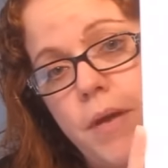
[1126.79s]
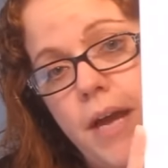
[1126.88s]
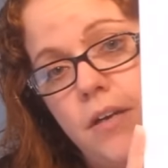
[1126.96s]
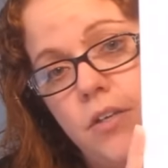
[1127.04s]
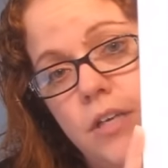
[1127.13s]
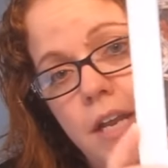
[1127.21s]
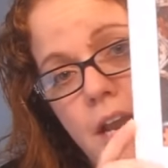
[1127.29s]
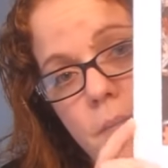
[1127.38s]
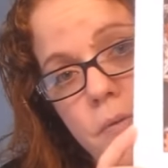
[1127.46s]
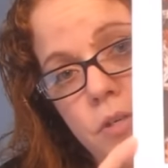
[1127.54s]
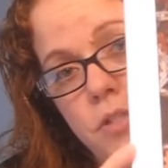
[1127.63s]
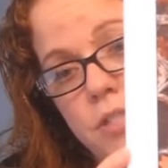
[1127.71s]
pattern and I
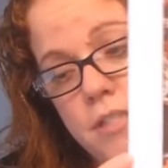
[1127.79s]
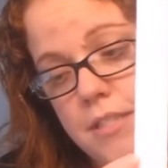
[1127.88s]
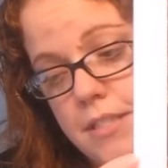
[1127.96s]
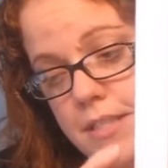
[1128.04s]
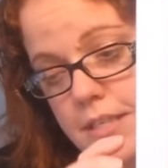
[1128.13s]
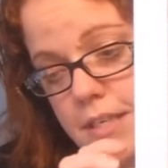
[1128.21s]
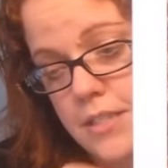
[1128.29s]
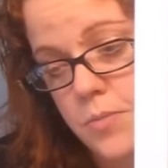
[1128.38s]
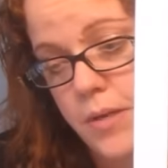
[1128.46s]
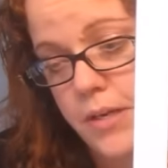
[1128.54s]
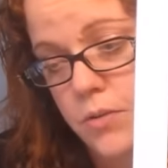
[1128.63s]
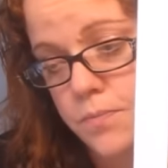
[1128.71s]
purchased it as
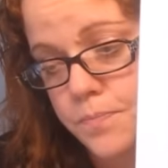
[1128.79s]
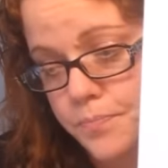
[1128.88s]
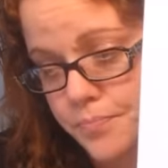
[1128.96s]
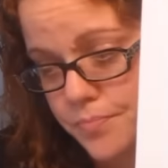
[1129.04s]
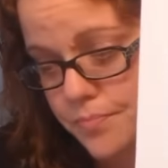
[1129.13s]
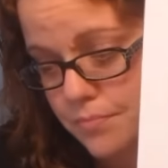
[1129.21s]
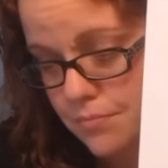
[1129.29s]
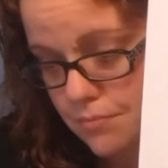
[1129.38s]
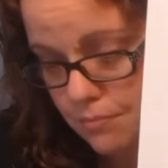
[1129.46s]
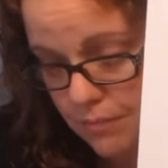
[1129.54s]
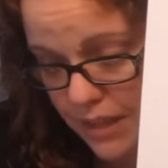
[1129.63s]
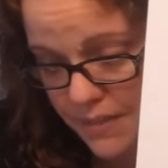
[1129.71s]
well.
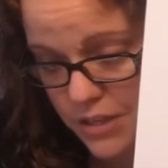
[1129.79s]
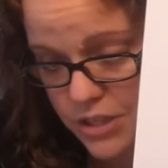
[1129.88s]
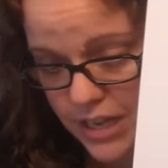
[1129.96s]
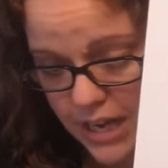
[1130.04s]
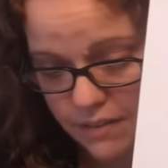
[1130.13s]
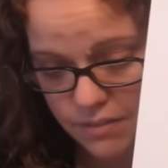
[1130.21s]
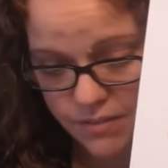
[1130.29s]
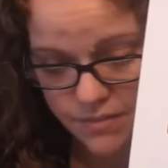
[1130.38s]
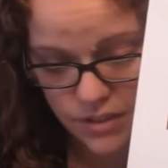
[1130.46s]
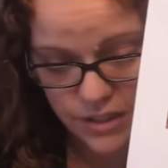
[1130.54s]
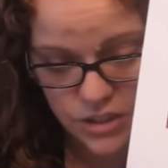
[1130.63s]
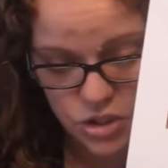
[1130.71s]
There's kind of a
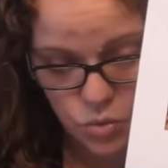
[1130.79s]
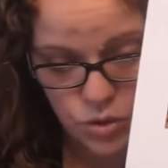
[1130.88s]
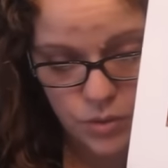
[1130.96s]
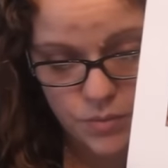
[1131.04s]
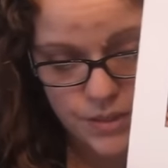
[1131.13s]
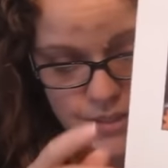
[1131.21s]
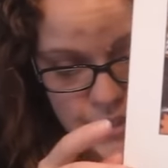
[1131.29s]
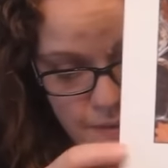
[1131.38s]
funny story with this